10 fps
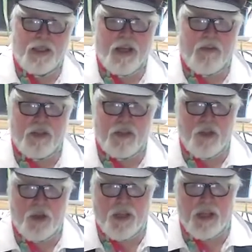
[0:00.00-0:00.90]
given
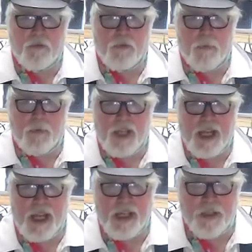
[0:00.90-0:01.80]
to it in
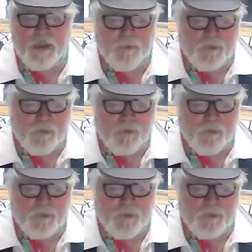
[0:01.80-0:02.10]
reputation.